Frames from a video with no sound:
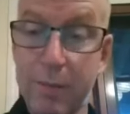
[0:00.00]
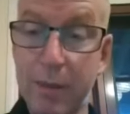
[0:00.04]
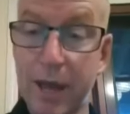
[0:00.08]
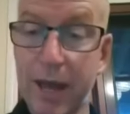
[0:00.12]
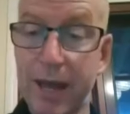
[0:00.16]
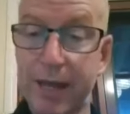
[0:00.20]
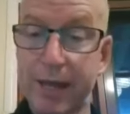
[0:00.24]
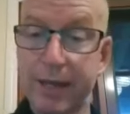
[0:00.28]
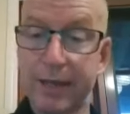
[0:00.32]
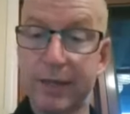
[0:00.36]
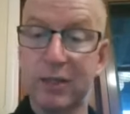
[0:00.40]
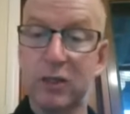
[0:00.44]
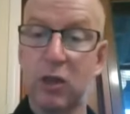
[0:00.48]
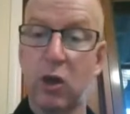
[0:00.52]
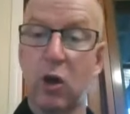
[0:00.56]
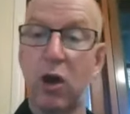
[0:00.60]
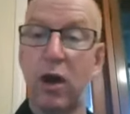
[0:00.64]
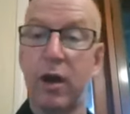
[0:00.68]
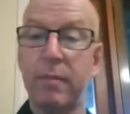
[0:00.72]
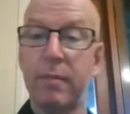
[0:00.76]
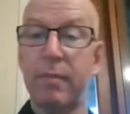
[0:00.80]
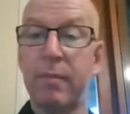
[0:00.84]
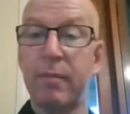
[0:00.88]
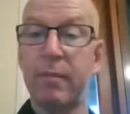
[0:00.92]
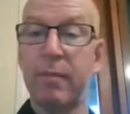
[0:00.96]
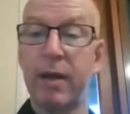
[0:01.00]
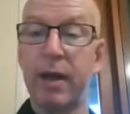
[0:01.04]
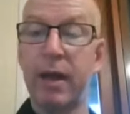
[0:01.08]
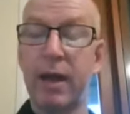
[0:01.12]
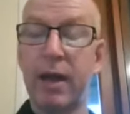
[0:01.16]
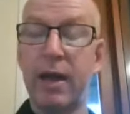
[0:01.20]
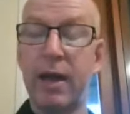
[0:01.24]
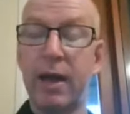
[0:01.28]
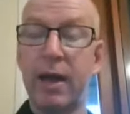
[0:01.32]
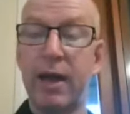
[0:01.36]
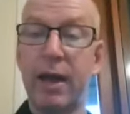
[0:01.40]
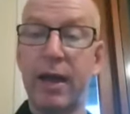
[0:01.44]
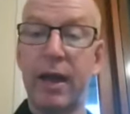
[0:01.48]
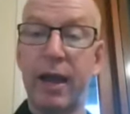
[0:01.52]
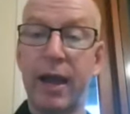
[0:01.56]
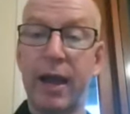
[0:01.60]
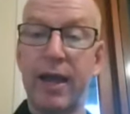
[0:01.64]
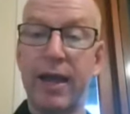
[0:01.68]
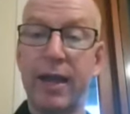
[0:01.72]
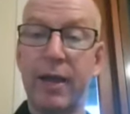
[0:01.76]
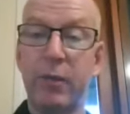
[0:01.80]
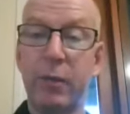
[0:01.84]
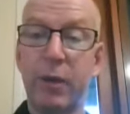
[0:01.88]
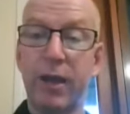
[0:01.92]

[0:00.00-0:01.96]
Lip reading: back in time, Annie.